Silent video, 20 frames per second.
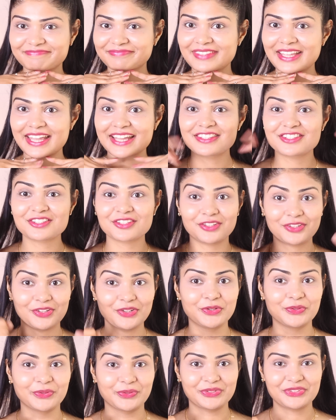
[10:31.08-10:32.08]
It's
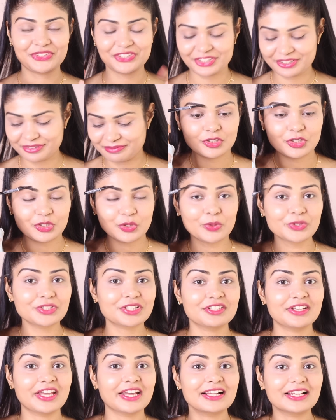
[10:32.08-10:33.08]
huge.
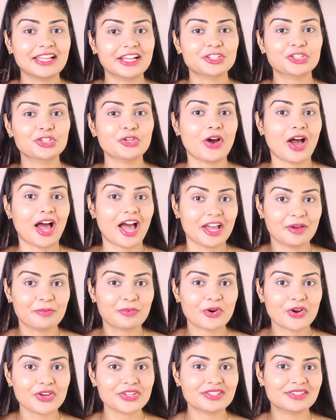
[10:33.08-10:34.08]
Don't neglect your
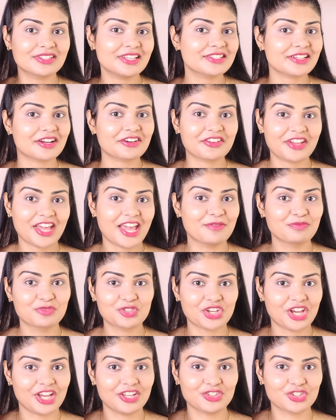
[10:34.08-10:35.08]
eyebrows. These are game
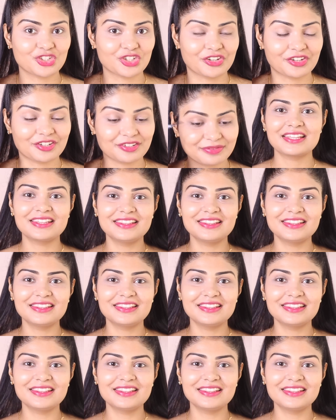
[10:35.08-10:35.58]
changer.